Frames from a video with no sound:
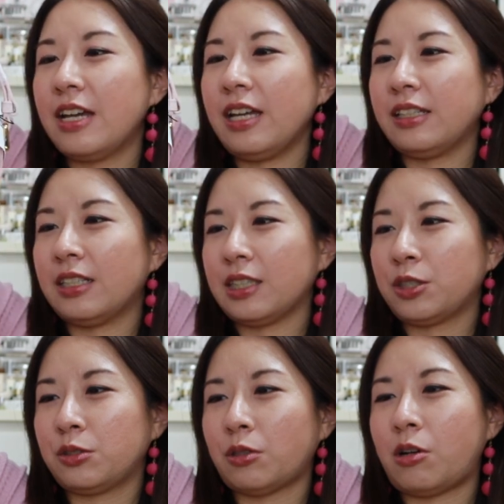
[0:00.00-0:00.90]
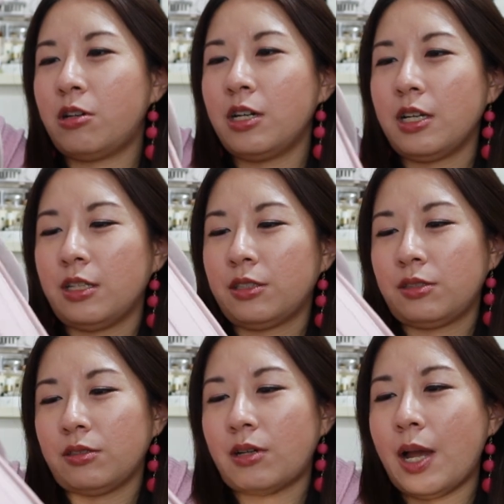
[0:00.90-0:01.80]
in their store.
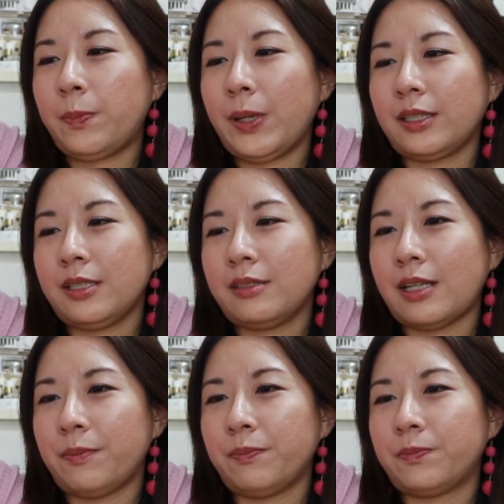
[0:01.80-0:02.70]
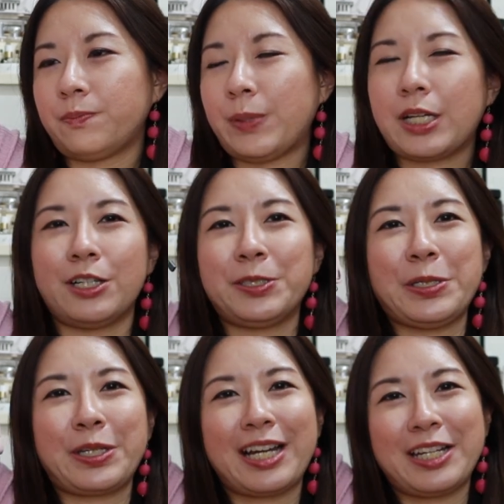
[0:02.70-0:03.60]
So I picked this up because
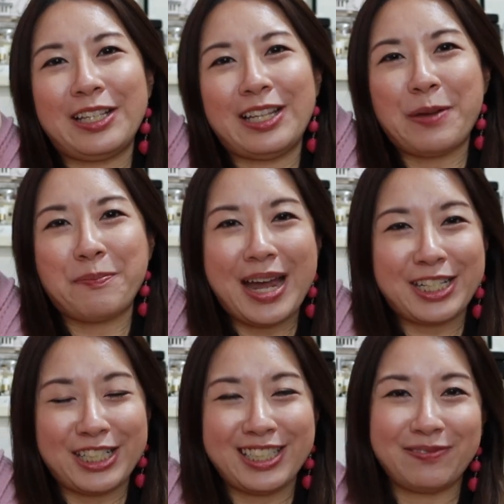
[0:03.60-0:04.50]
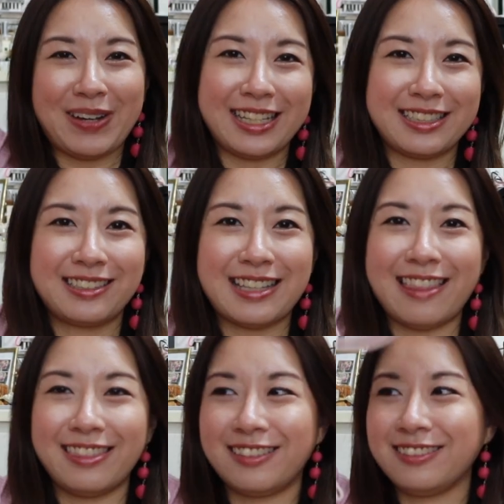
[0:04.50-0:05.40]
it kind of like matches my
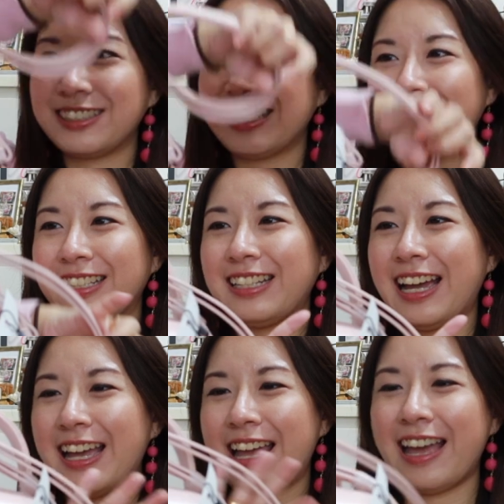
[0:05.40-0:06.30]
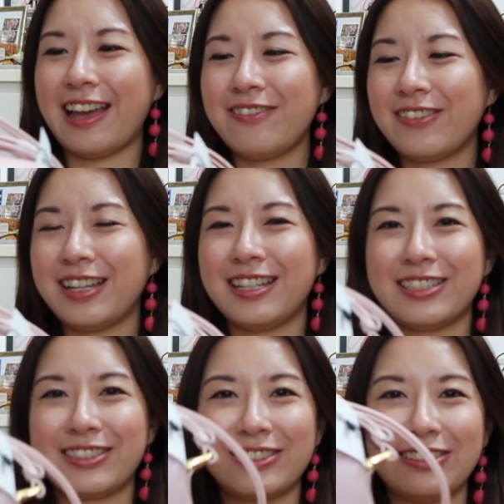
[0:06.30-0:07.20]
sandals that I have.
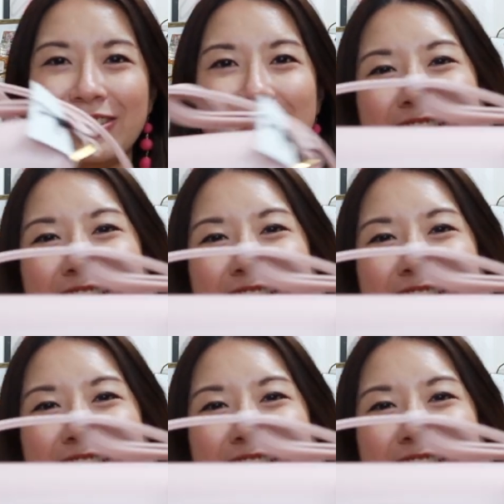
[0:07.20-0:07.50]
So